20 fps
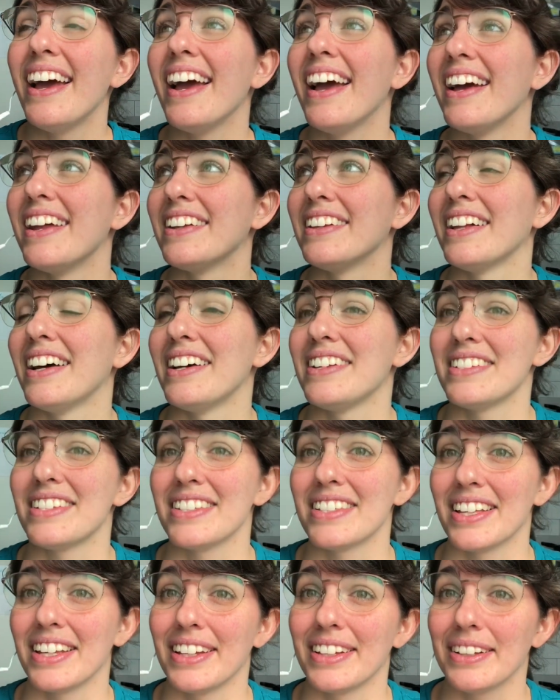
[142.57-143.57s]
And Elias
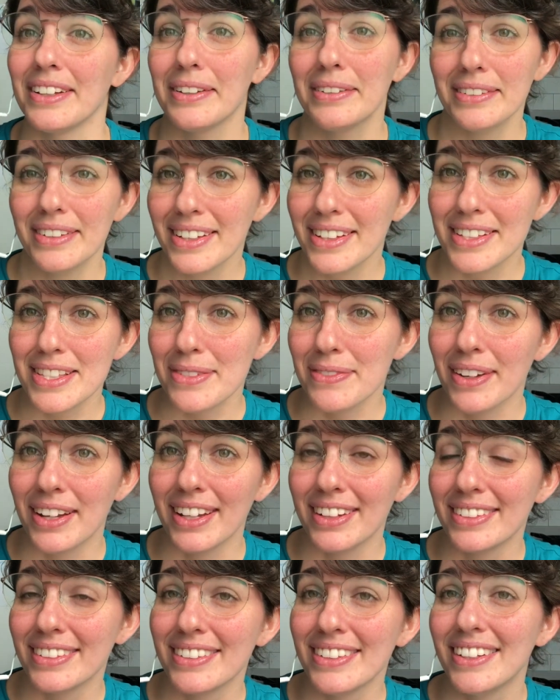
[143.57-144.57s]
is like, that's
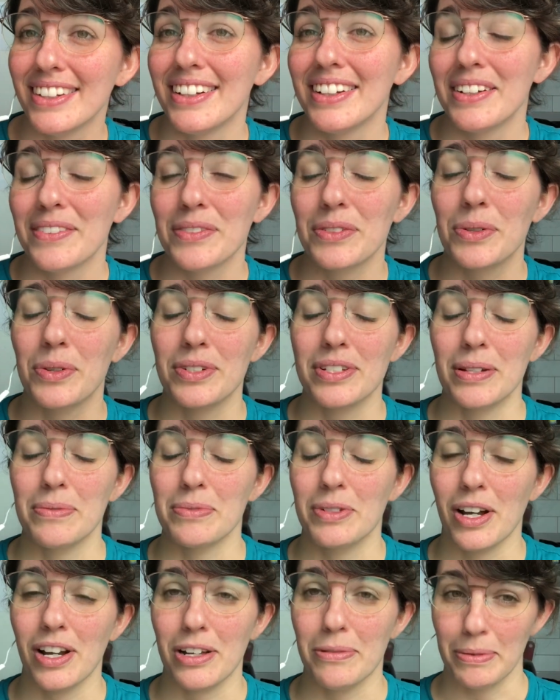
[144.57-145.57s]
fine. Of course, I'm
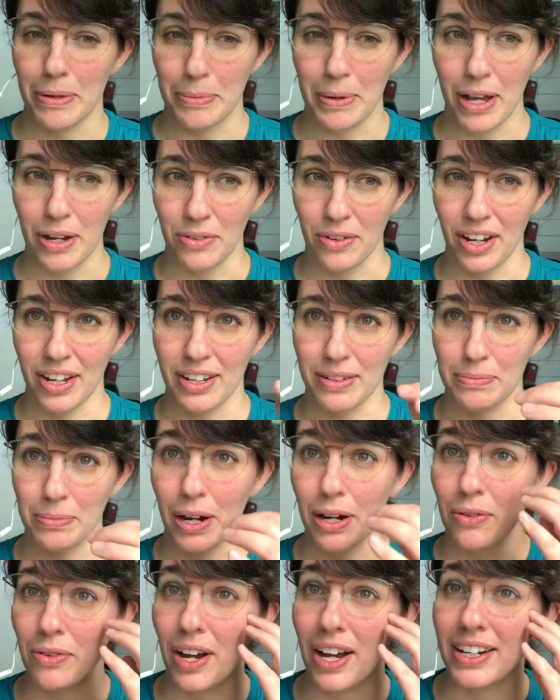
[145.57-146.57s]
talking about
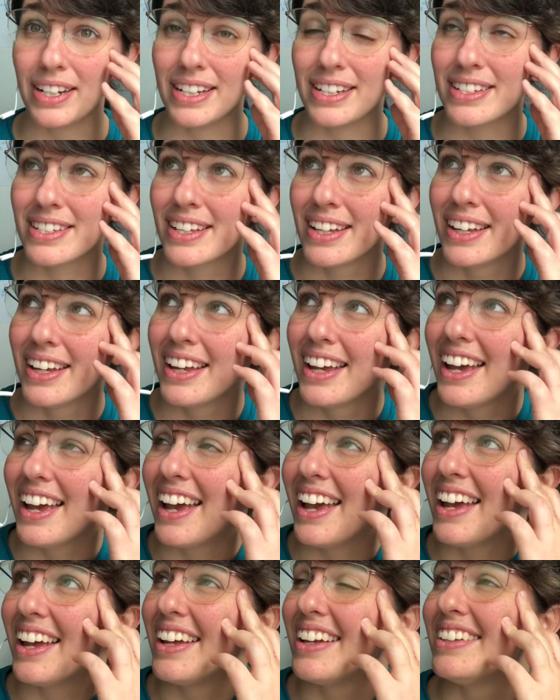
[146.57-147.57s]
Pirates.
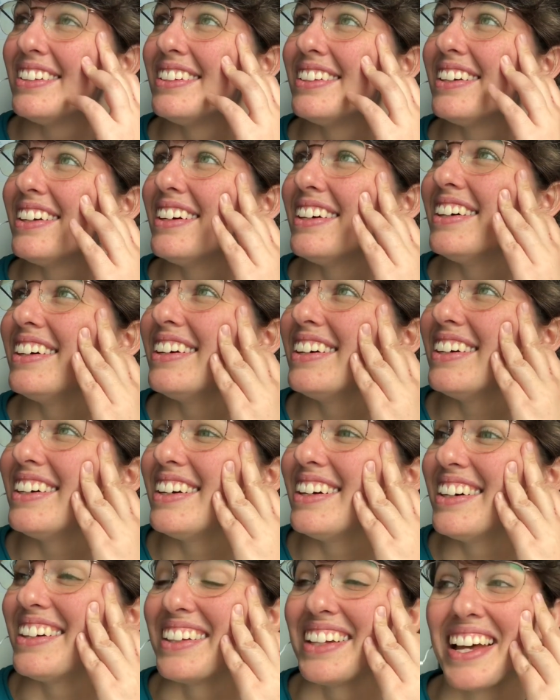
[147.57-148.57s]
And
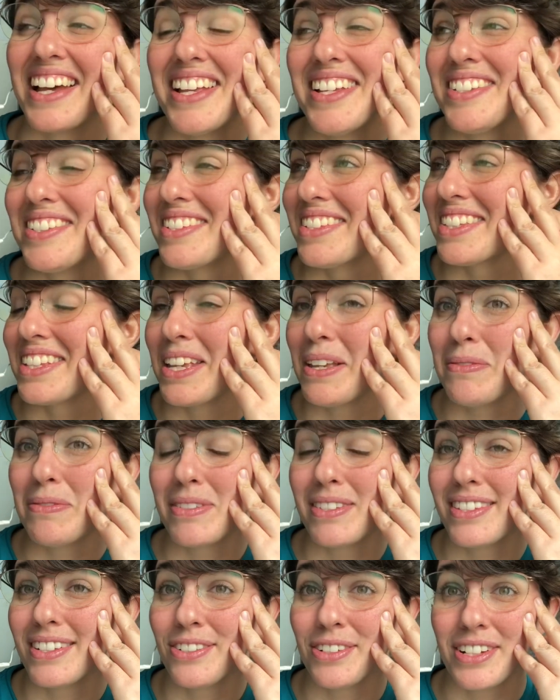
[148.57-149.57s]
Elias just
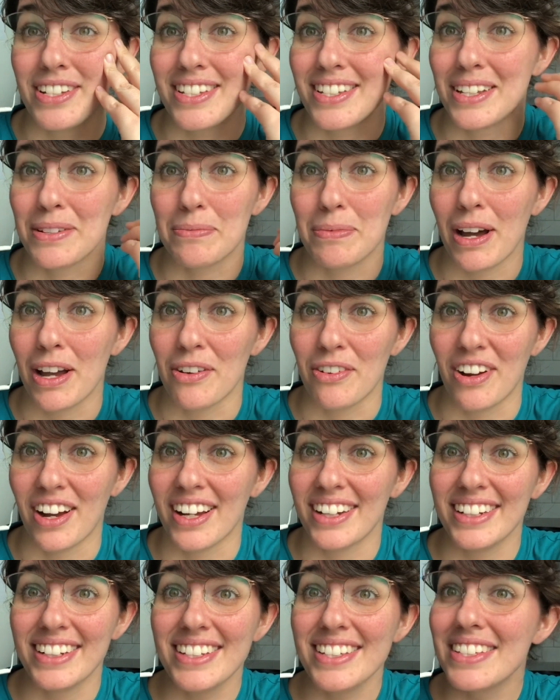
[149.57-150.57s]
keeps trusting
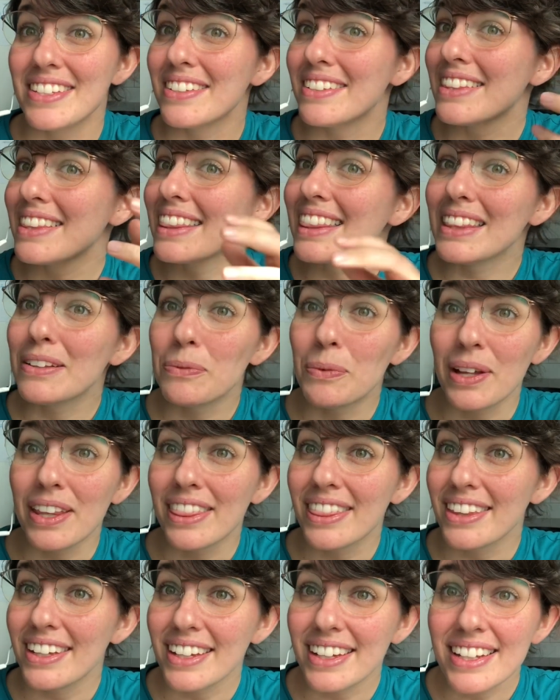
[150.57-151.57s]
Pirates with
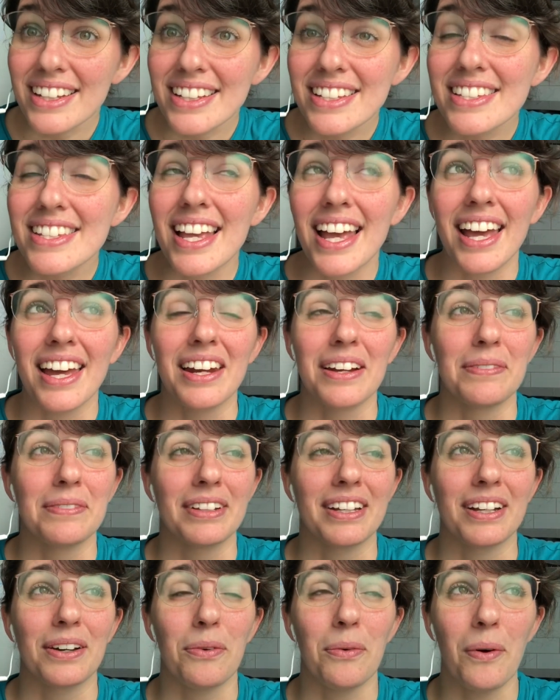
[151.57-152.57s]
things. And I'm
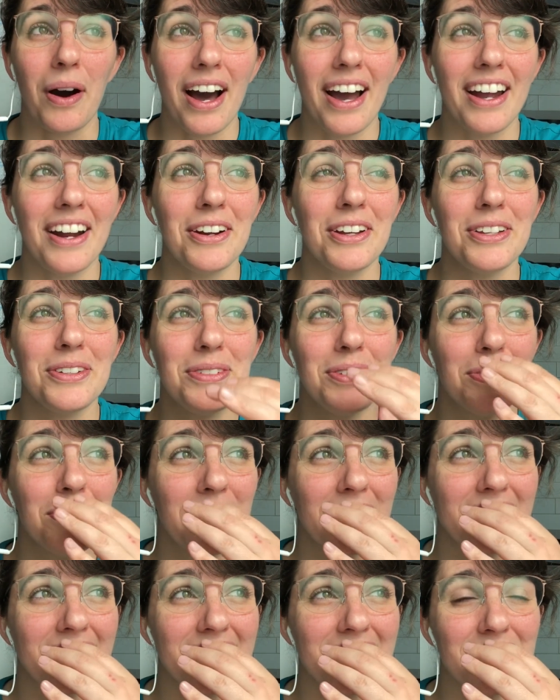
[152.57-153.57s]
like, why are you
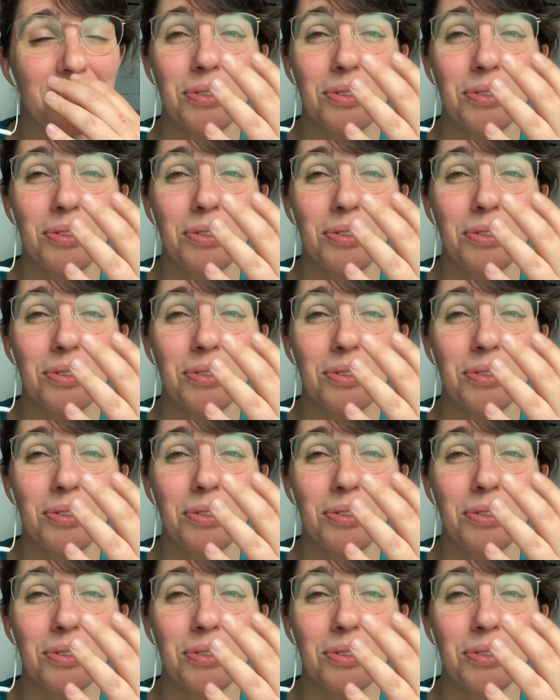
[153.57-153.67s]
doing this?